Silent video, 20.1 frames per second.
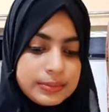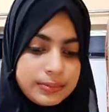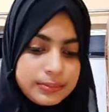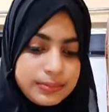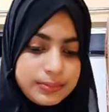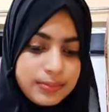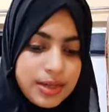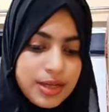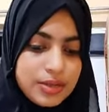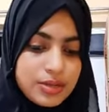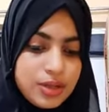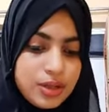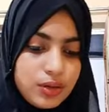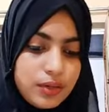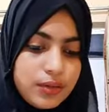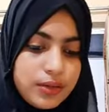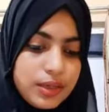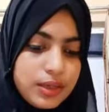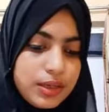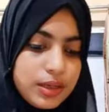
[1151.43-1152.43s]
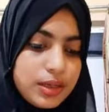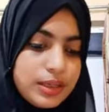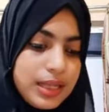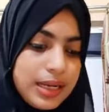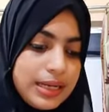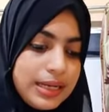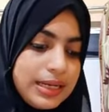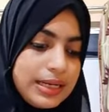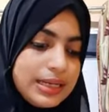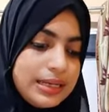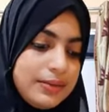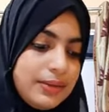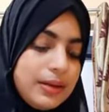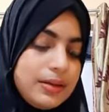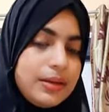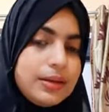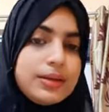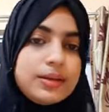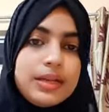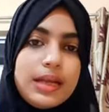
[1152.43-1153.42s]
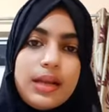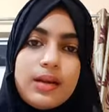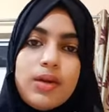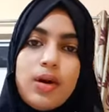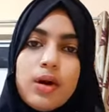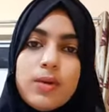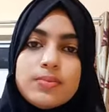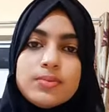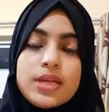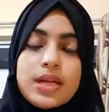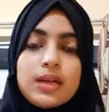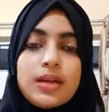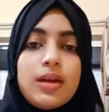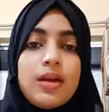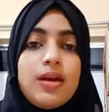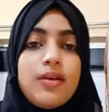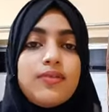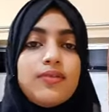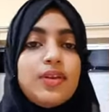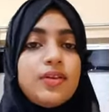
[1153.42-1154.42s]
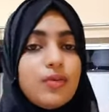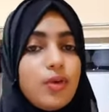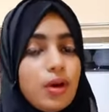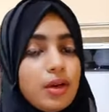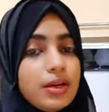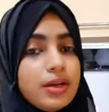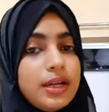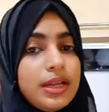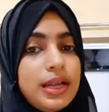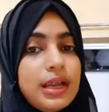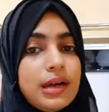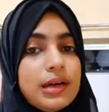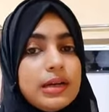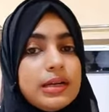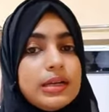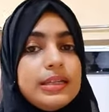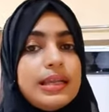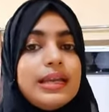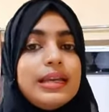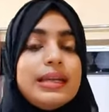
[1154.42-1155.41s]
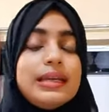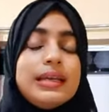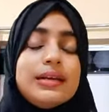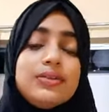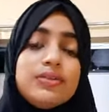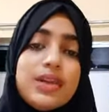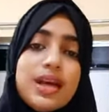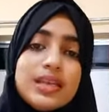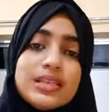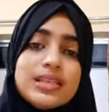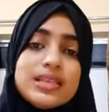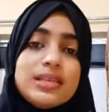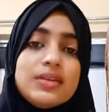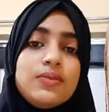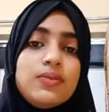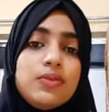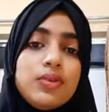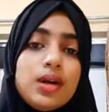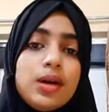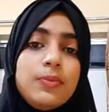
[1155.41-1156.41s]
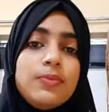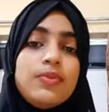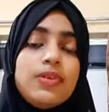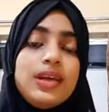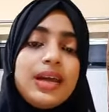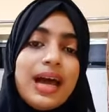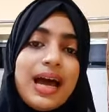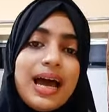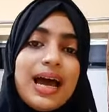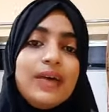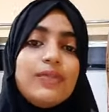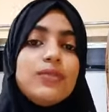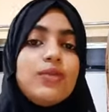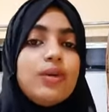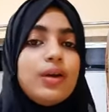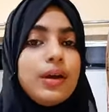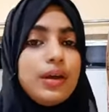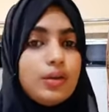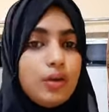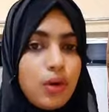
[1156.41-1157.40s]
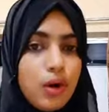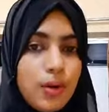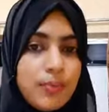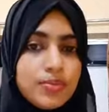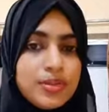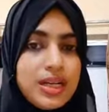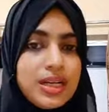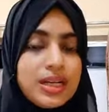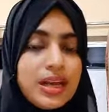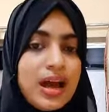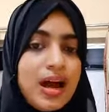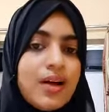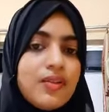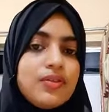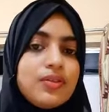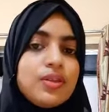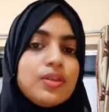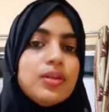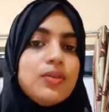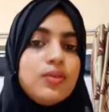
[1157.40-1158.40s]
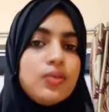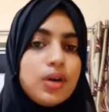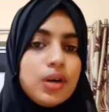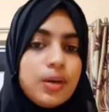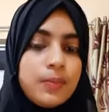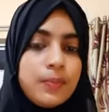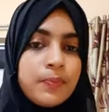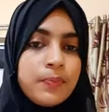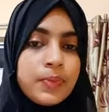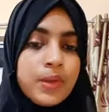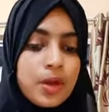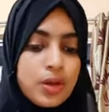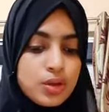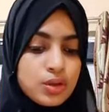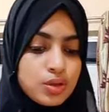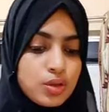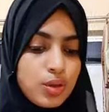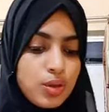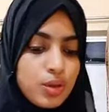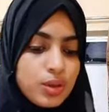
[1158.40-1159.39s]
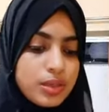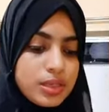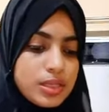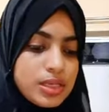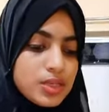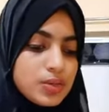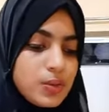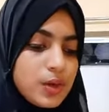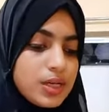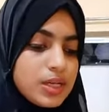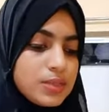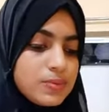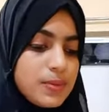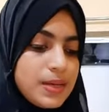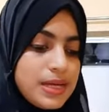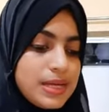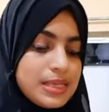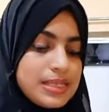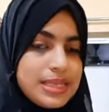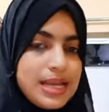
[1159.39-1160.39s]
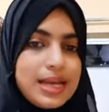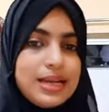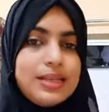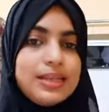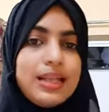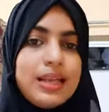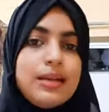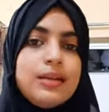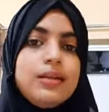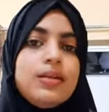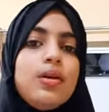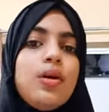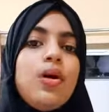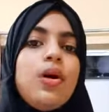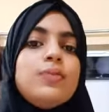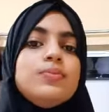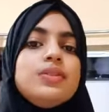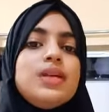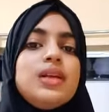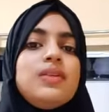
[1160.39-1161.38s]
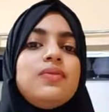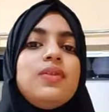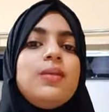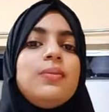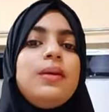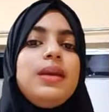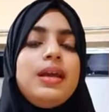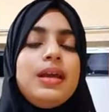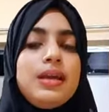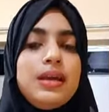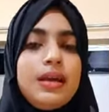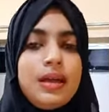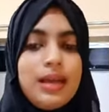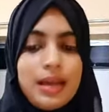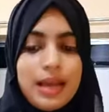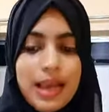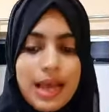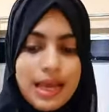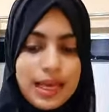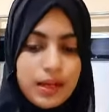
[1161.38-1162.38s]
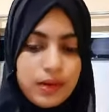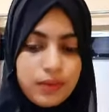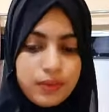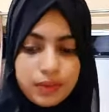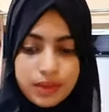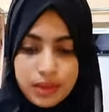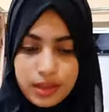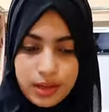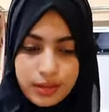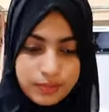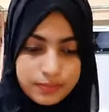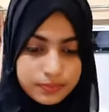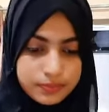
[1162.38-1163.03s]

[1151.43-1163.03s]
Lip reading: mentioned over here that it can contain object. We have already learned that in a transitive verb, we have an object after the verb. So this is what is being said, that the object will be lying over there.